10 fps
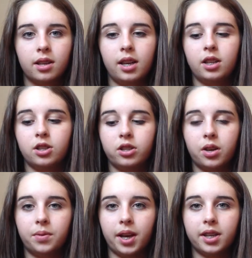It's
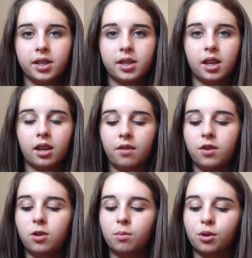so nice because if
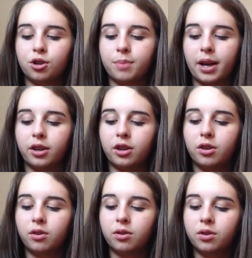you don't push back your
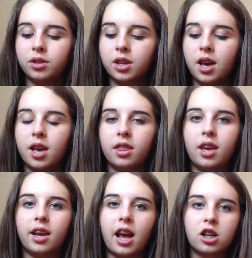cuticles,
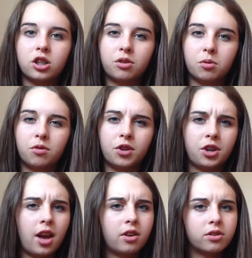they can actually grow over your
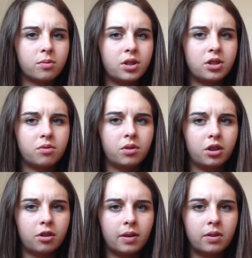nails, which is
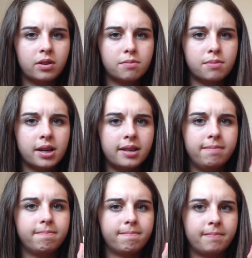really gross, but
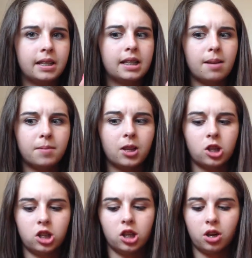something
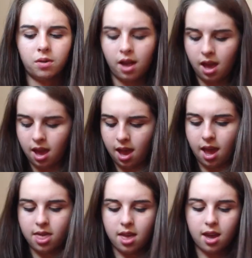good to know.
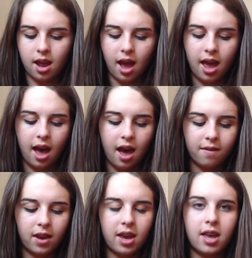And then I
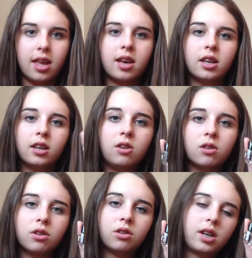have a
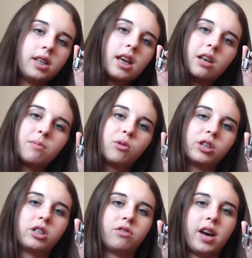cuticle and nail
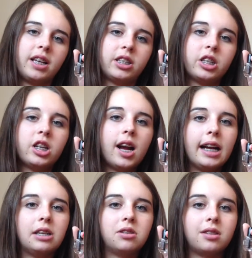moisturizer.
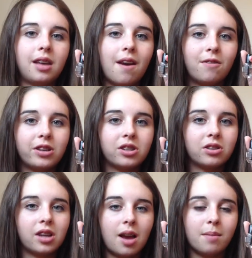I use this every
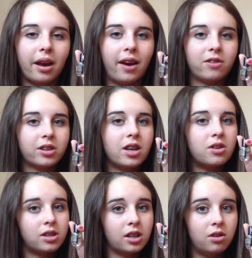single time after I
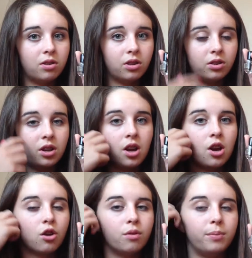use the cuticle
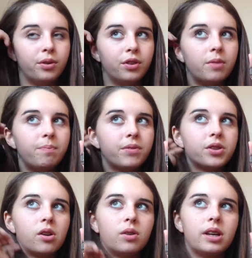remover.
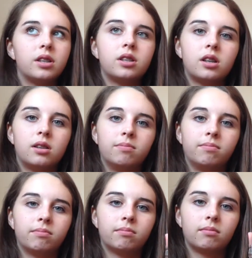So it's
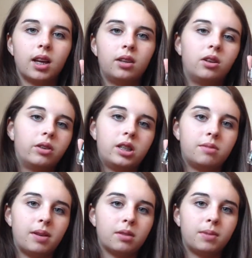um, I don't know, it
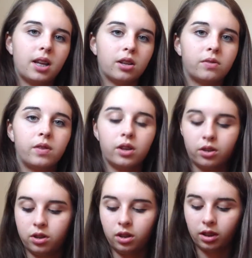just makes my nails
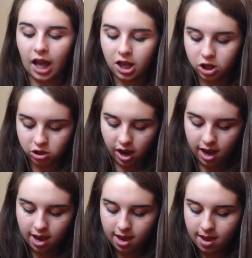feel less
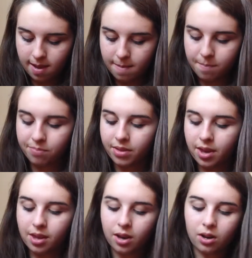dry.
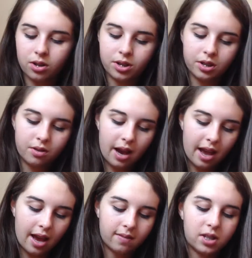And then also I
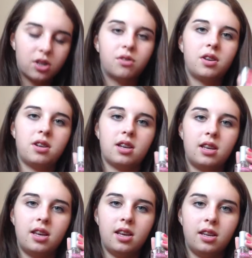have this green
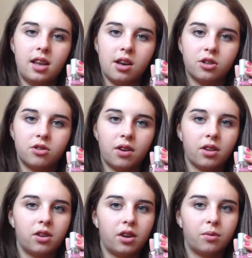tea nail
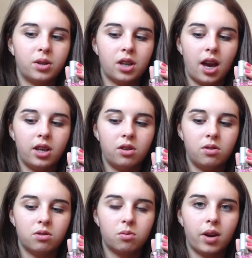strengthener, which I
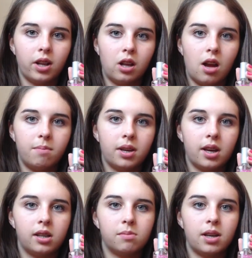use quite a lot
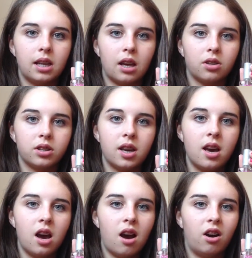because my nails
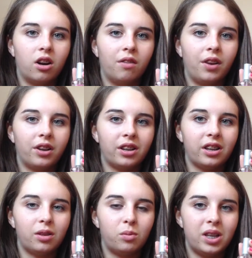are
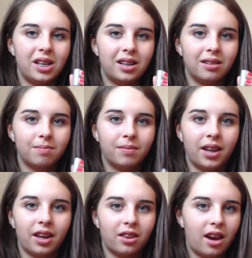very weak.
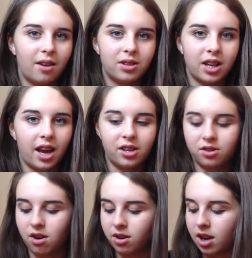Like, I wish I had
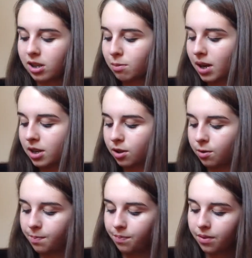strong nails, but I
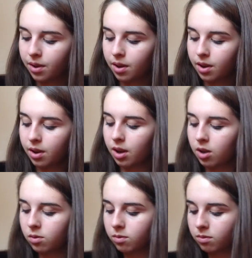don't. Oh,